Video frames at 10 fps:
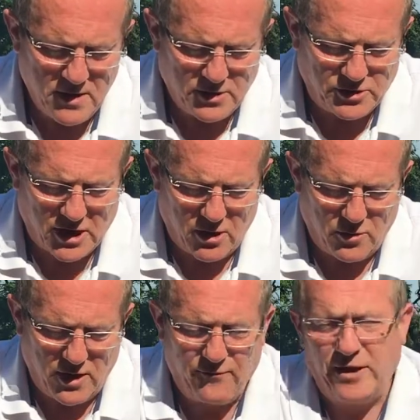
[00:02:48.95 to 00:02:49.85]

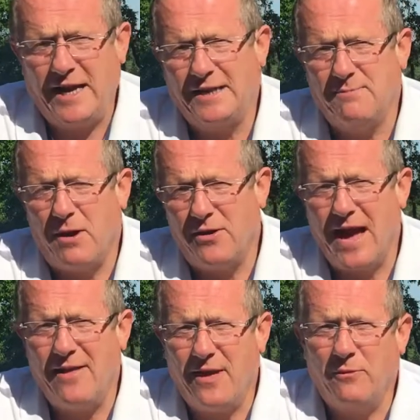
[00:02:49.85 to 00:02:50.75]
so if I'd had to buy
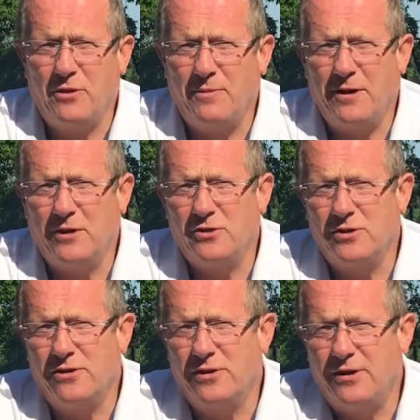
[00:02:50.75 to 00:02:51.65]
that would have been
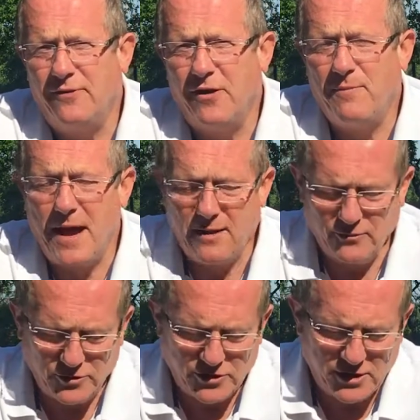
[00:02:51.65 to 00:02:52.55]

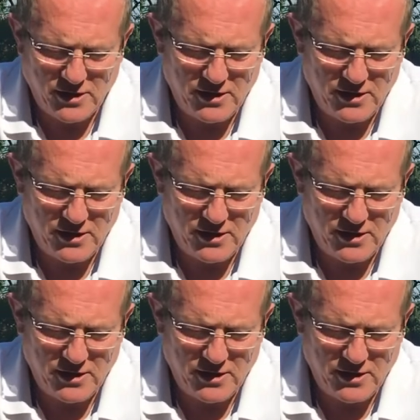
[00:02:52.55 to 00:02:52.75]
£135.